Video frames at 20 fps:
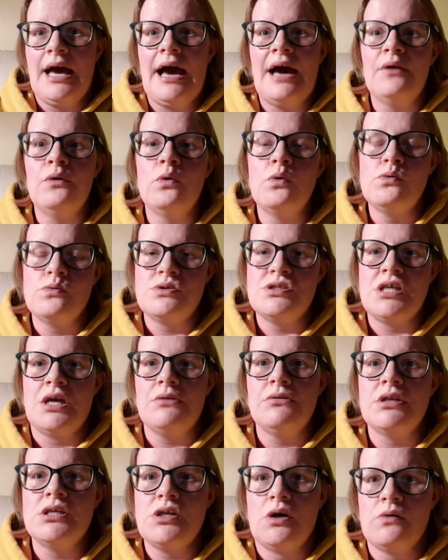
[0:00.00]
And
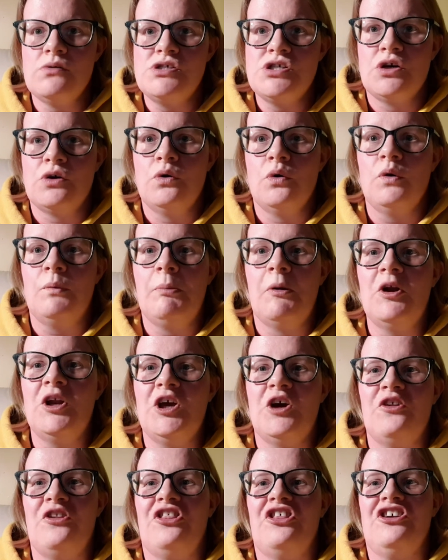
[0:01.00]
also the Doctor called
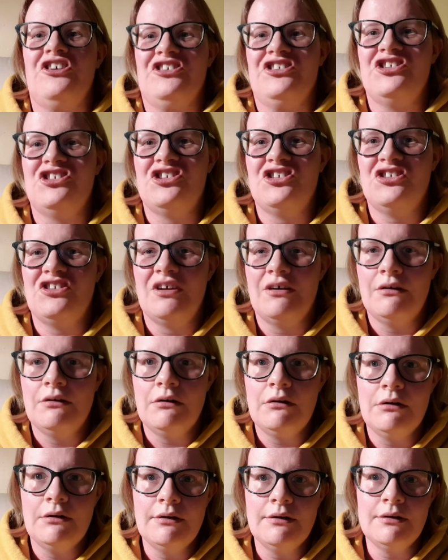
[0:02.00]
Polyonthos.
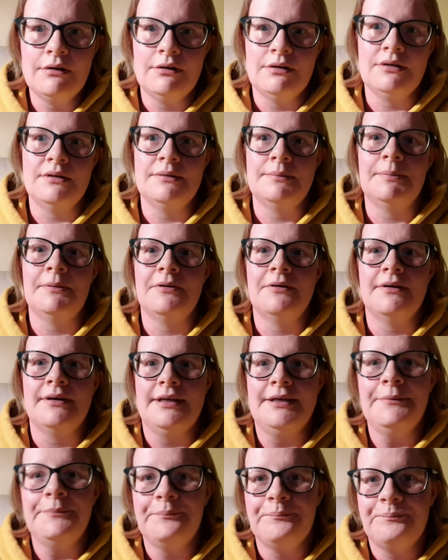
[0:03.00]
Oh,
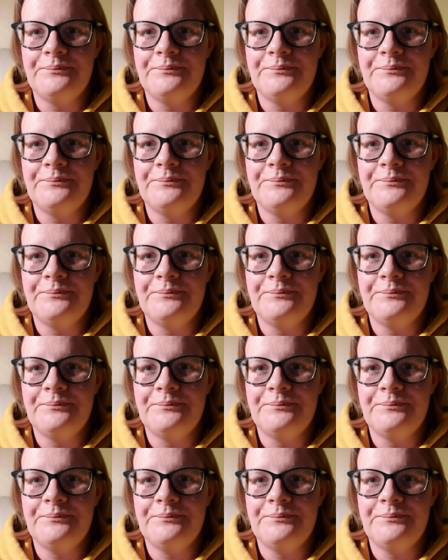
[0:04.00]
boy.